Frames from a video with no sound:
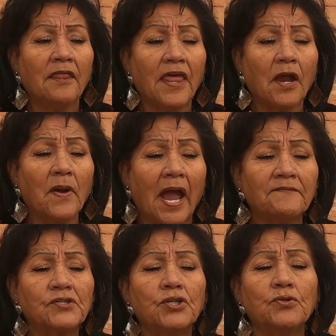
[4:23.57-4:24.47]

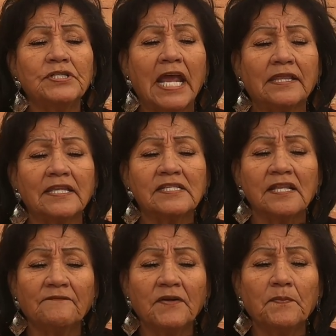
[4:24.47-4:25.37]
Thereafter, you take the
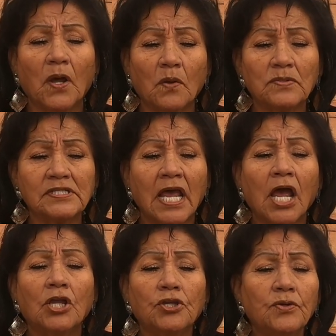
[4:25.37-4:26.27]
slivered bones
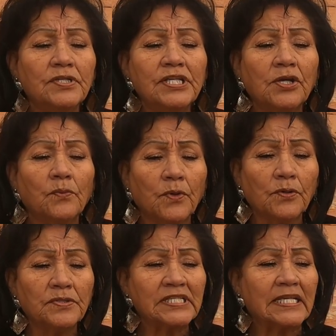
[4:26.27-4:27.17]
using
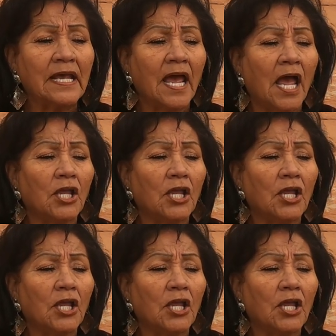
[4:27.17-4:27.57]
roots,